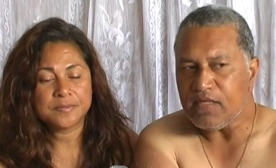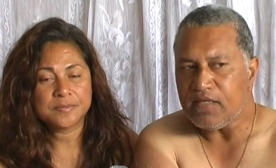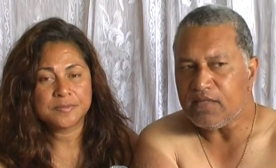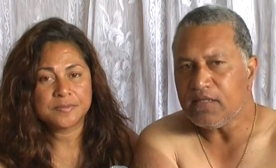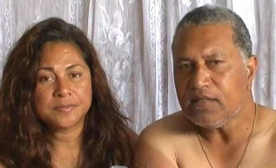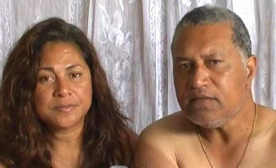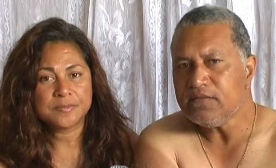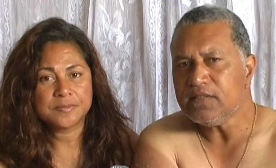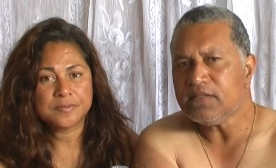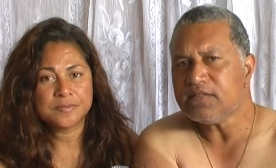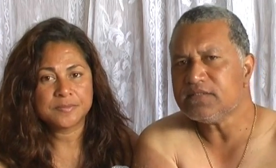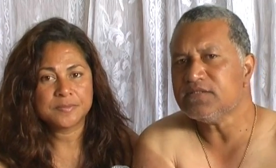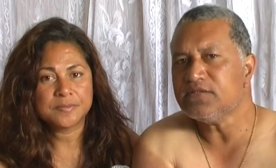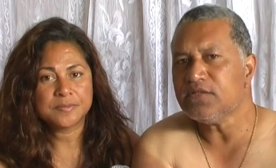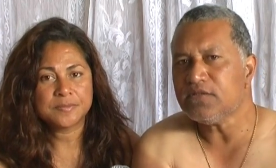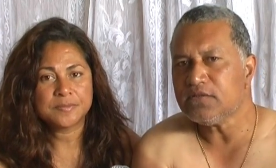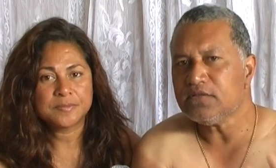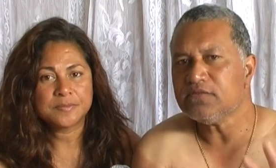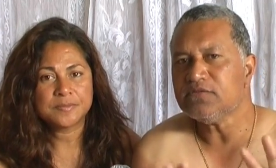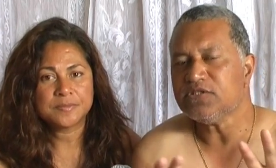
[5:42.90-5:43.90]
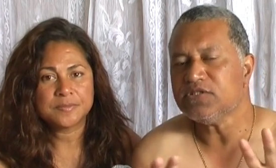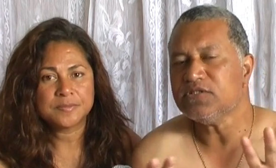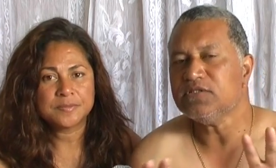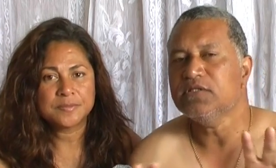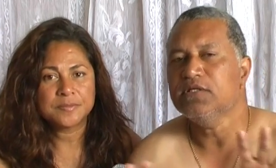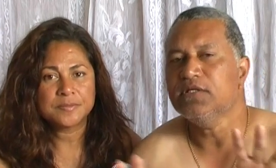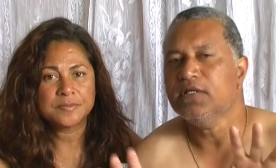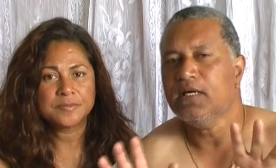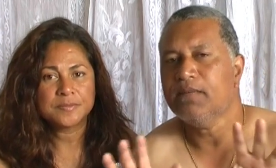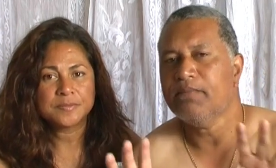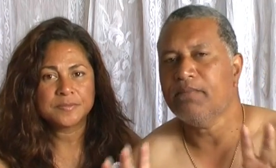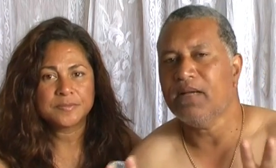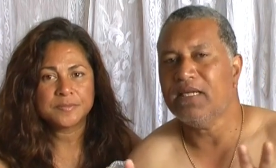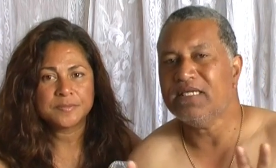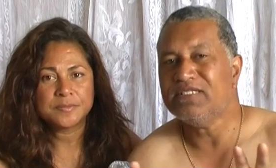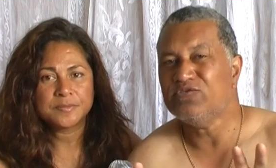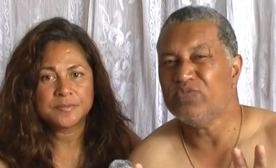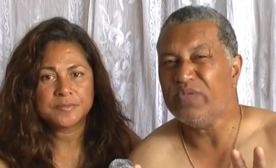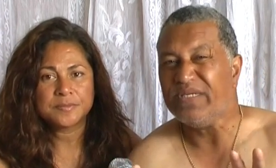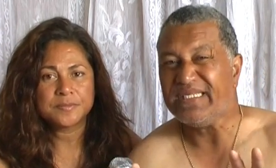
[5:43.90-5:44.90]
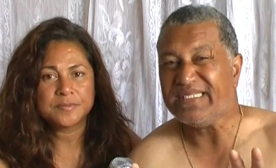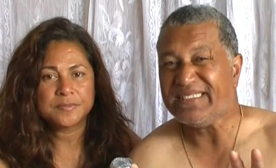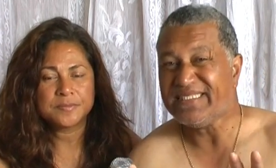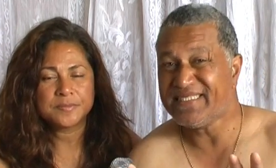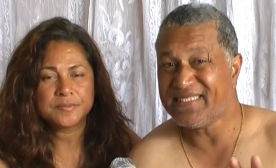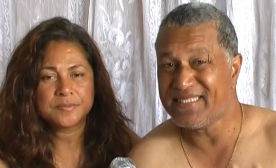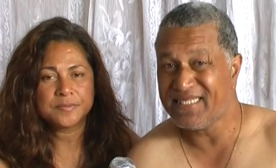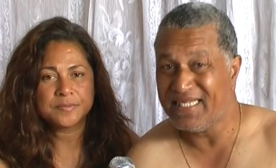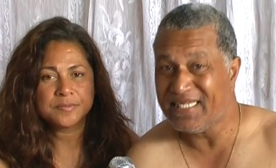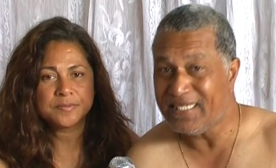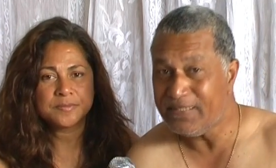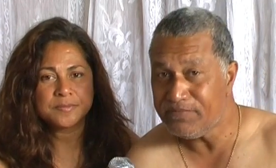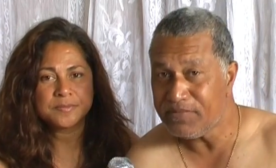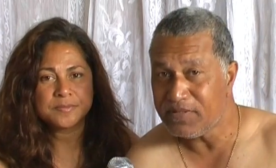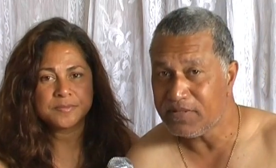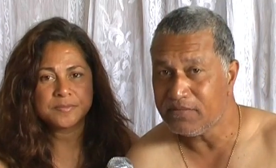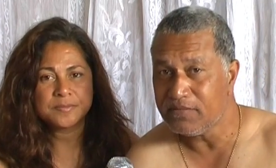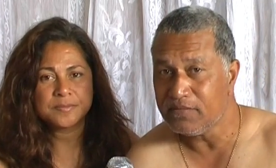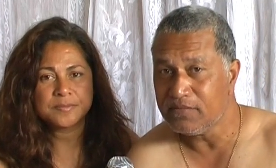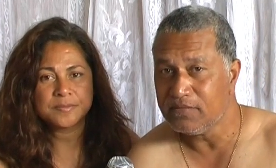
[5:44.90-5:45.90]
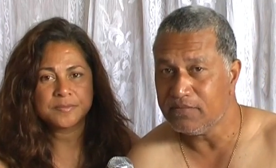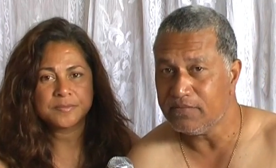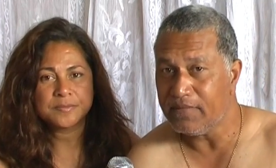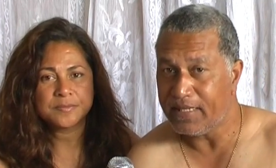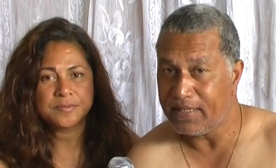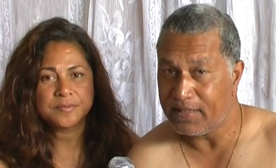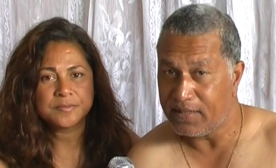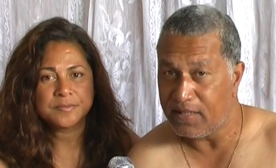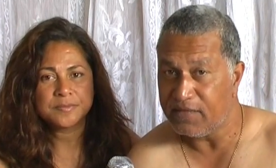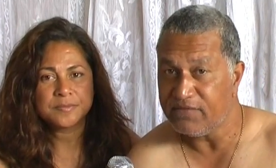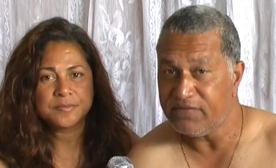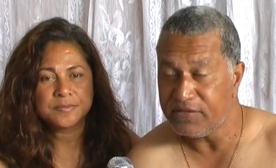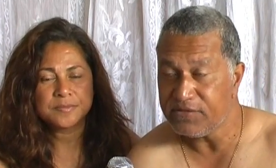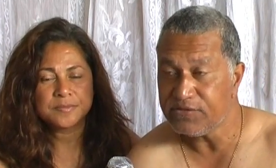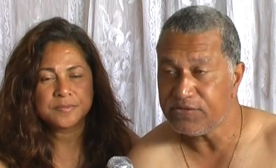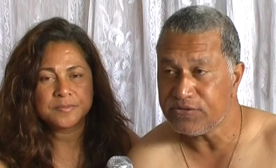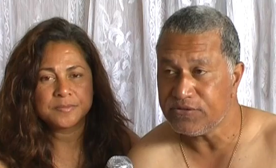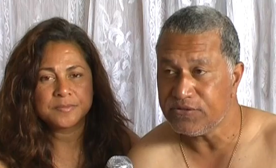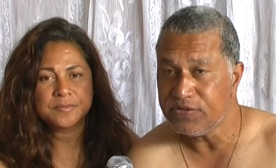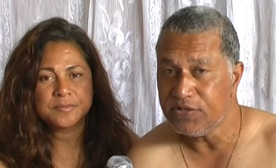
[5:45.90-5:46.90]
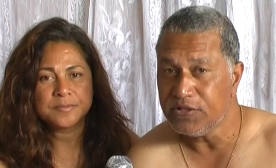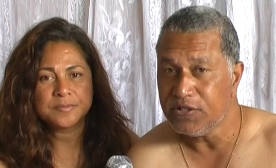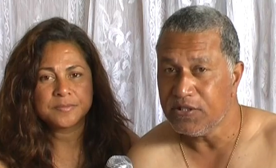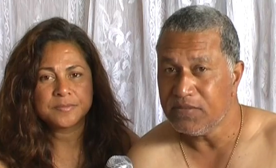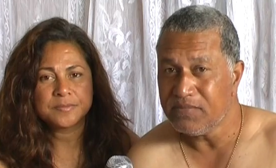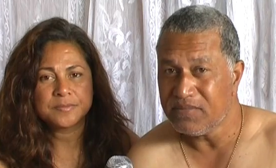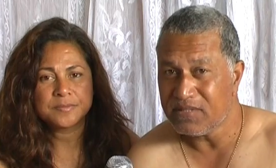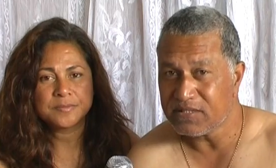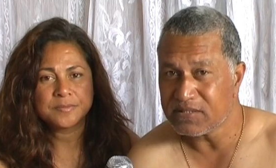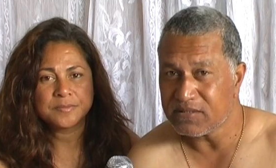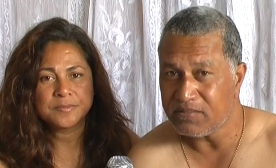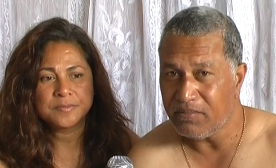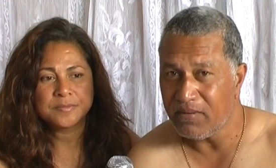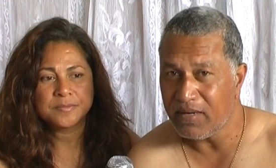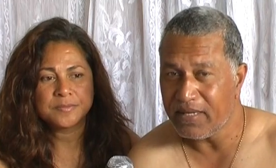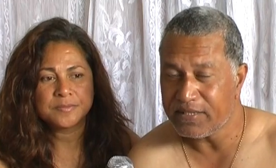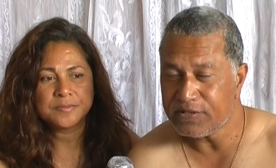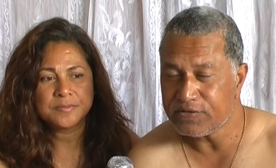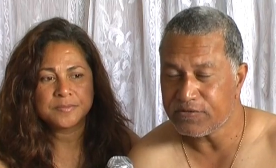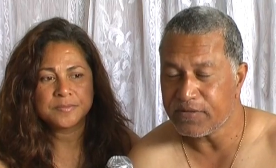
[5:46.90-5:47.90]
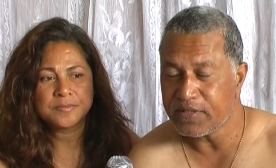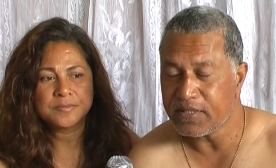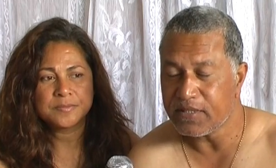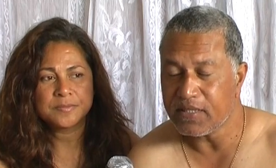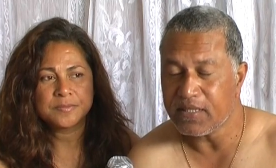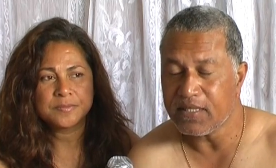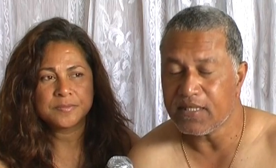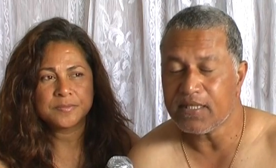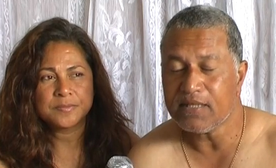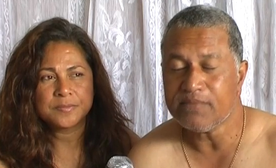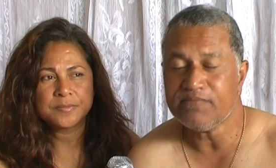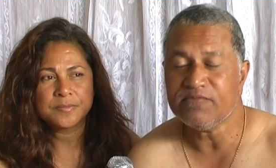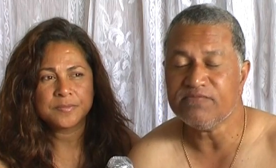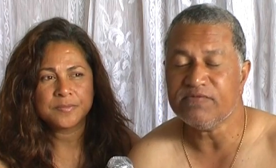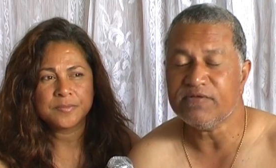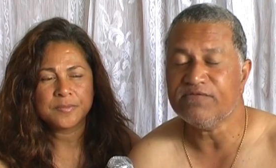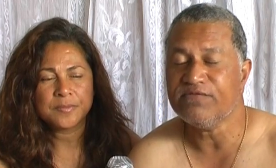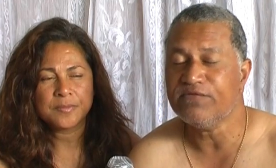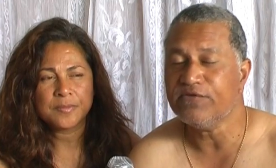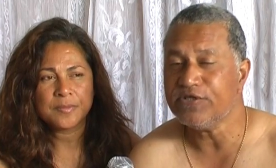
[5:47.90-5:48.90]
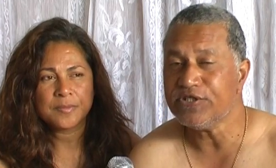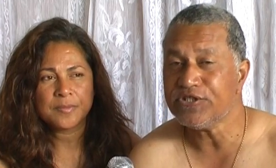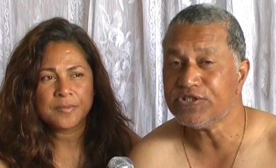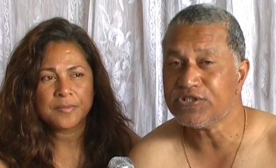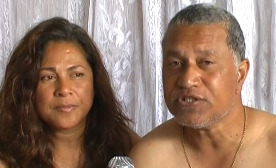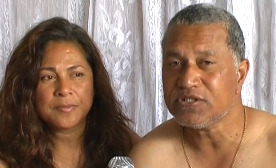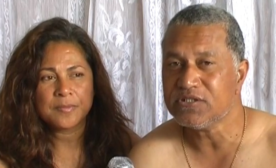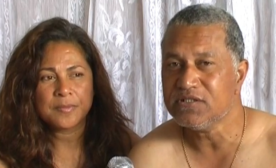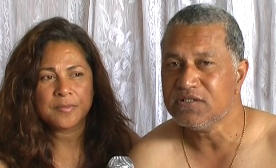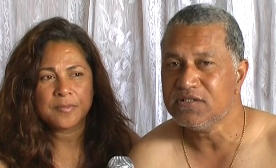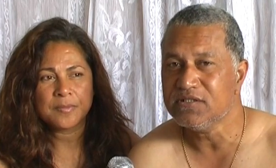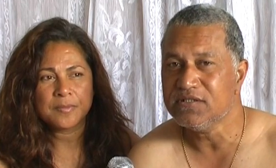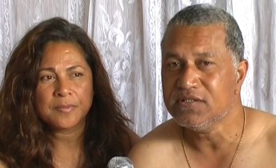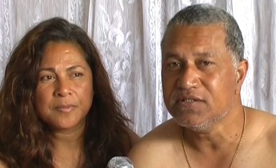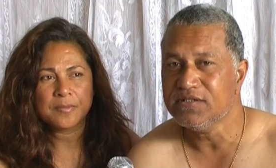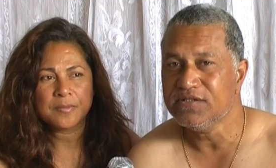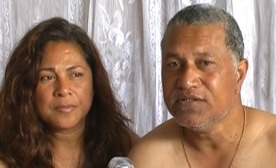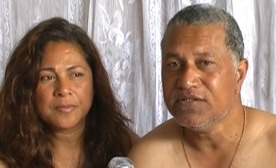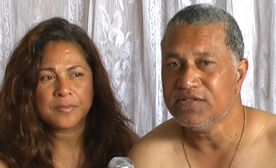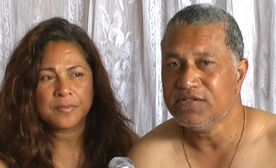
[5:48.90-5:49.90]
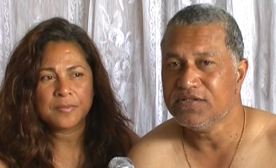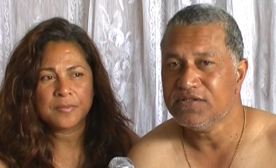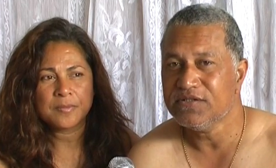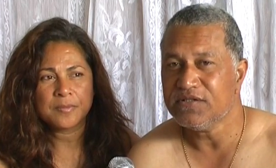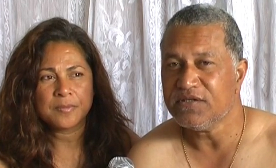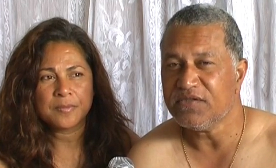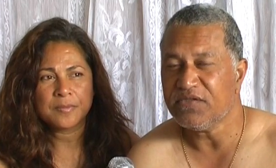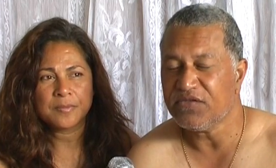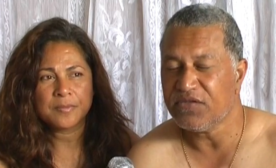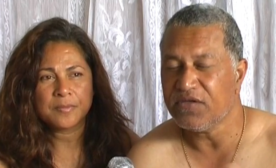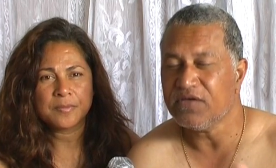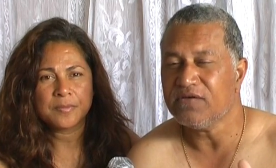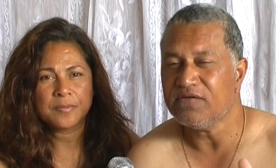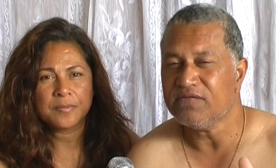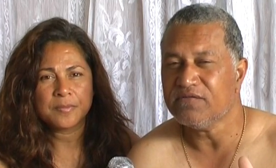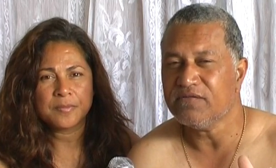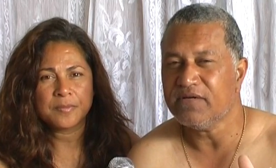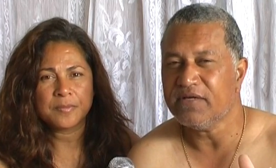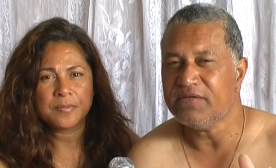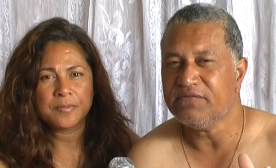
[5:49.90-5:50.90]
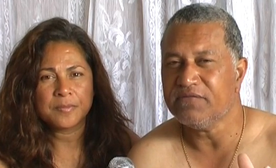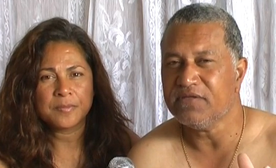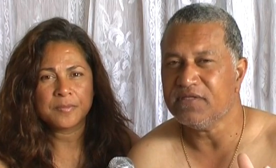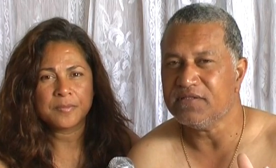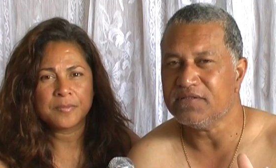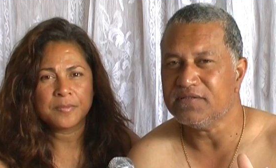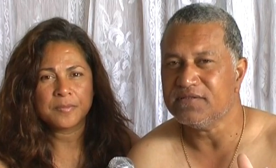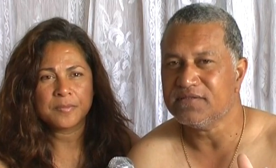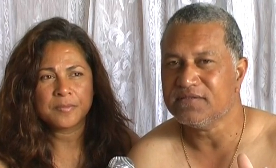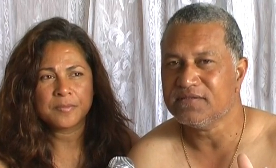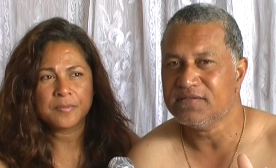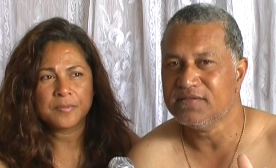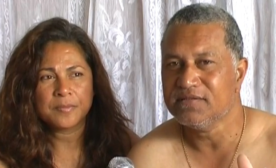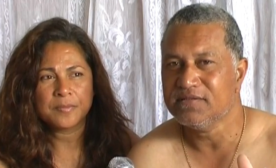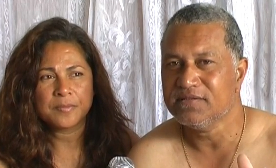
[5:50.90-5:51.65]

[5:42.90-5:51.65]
Speaker 1: you don't it's not just place where you can sleep, make love into, but it's a place where you can get up refreshed and think of great things.